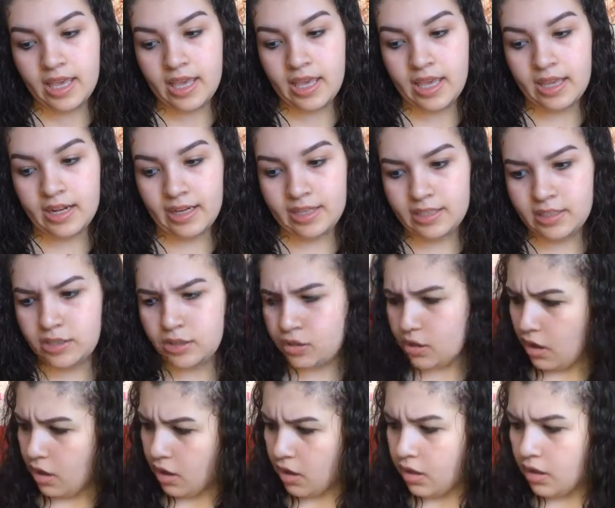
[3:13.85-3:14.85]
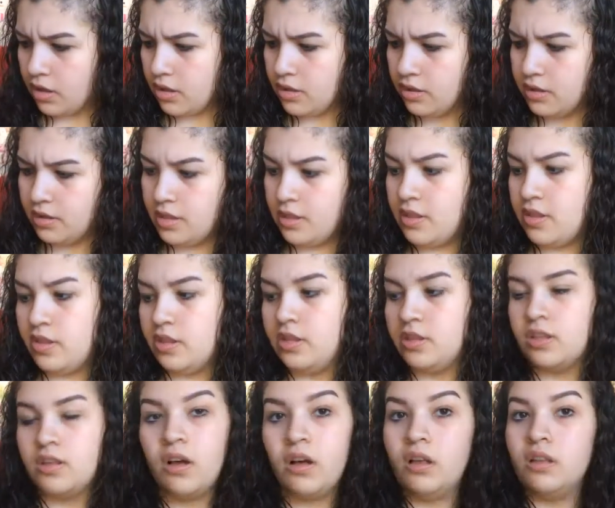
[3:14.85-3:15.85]
And I saw the
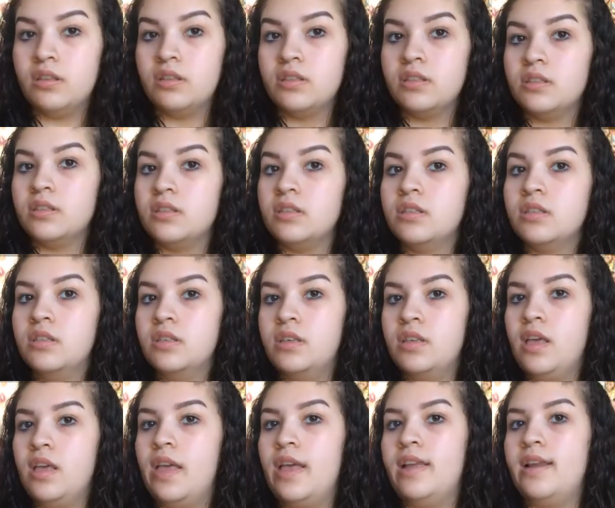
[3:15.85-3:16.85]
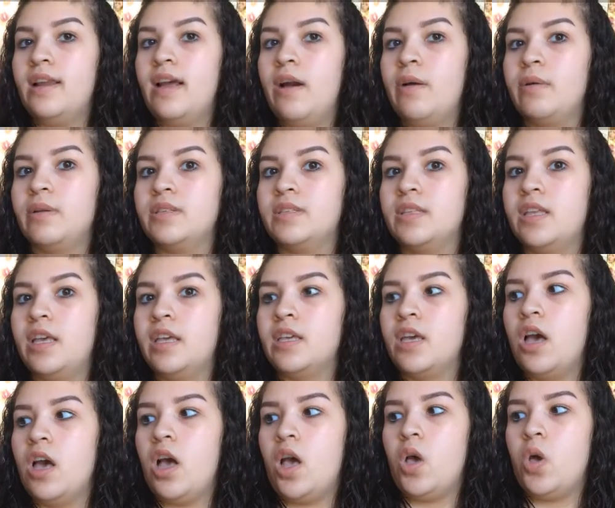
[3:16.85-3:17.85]
skulls and I was like,